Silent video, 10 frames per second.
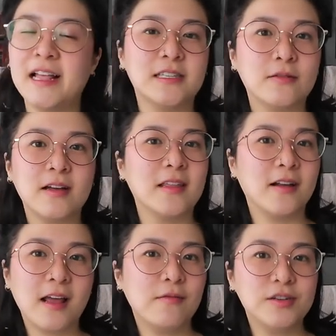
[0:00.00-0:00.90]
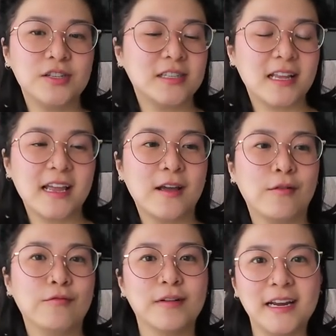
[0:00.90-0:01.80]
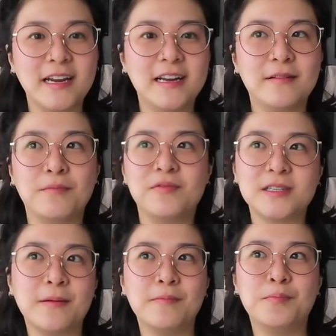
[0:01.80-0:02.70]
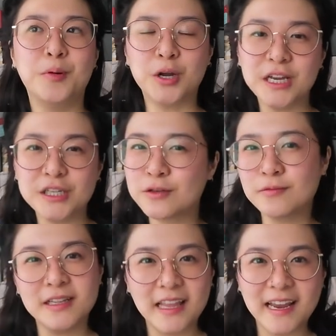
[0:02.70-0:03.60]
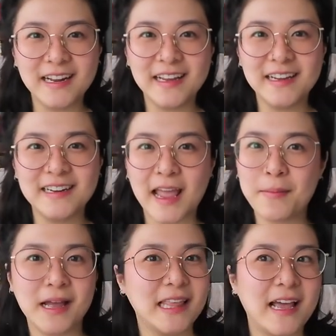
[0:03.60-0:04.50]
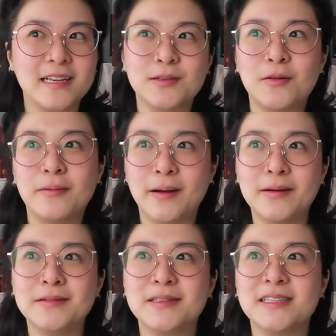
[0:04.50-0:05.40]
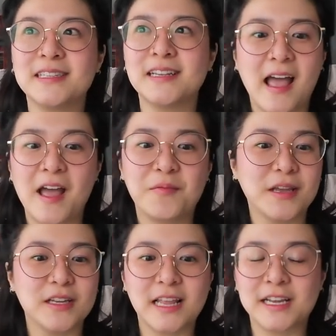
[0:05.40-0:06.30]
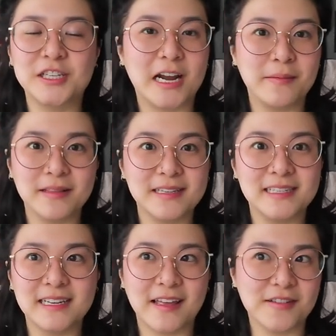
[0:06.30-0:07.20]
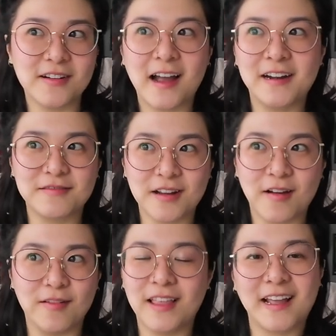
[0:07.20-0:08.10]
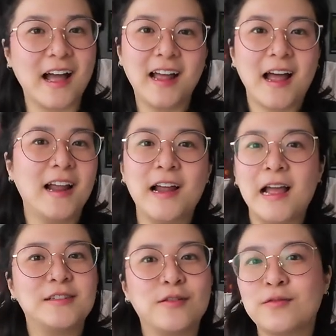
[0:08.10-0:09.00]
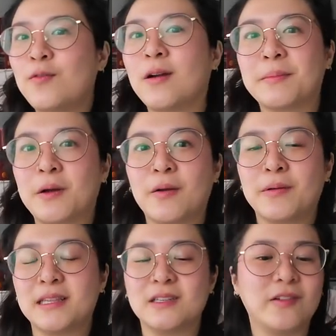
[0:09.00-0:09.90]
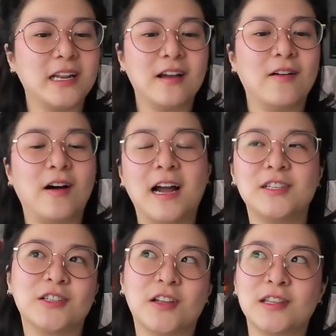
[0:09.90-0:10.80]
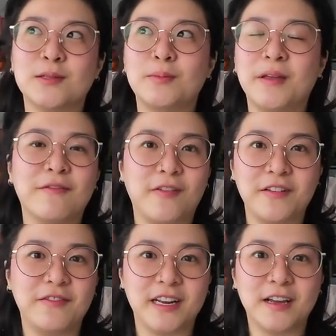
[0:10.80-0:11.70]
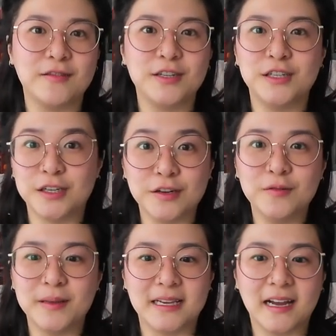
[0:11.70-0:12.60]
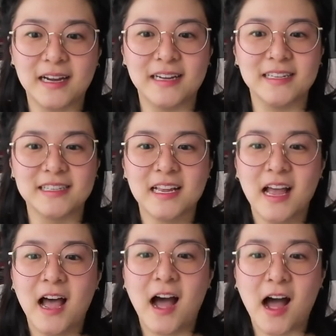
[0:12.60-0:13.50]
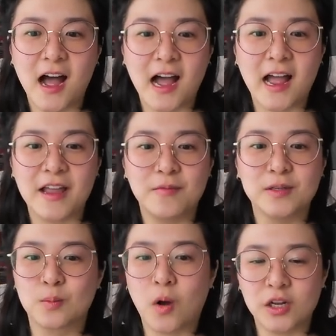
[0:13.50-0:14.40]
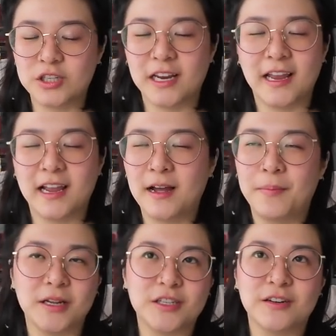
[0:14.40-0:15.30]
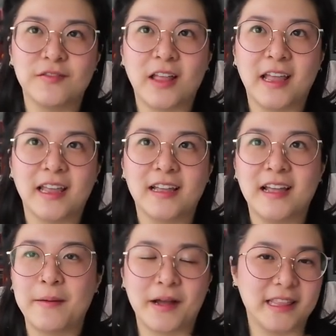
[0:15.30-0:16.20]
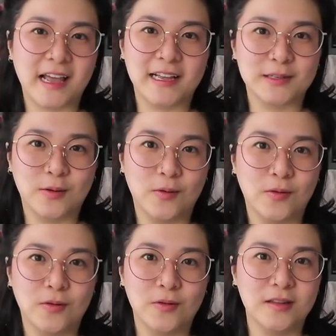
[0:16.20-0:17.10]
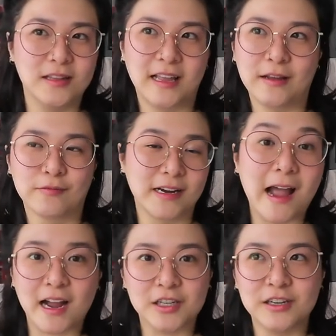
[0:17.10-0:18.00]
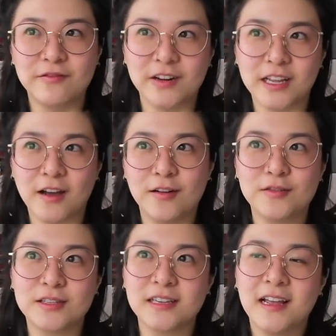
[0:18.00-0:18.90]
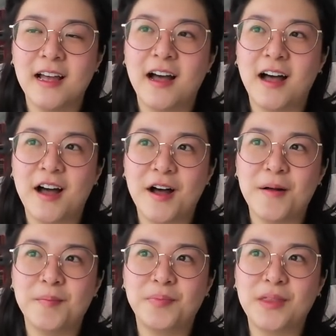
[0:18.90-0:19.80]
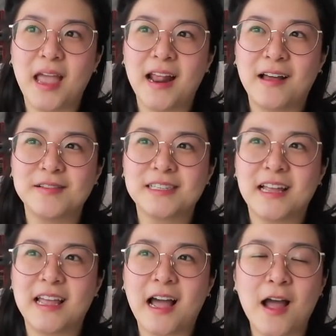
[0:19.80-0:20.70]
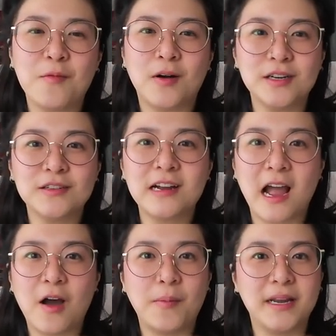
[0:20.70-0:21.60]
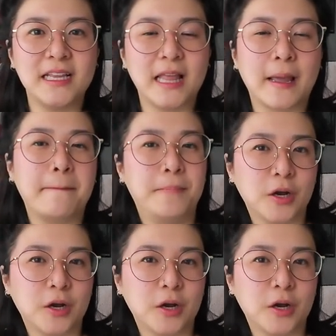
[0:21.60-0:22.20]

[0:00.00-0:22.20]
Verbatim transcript: and so I thought I would just like read some bookish related Am I the asshole posts and we could like chat about these together. I don't know. Like I, I I don't know where I'm going with this video. I just thought this would be a fun video to do because I was watching a bunch of like am I the asshole like reaction videos um and I was like I wonder how many like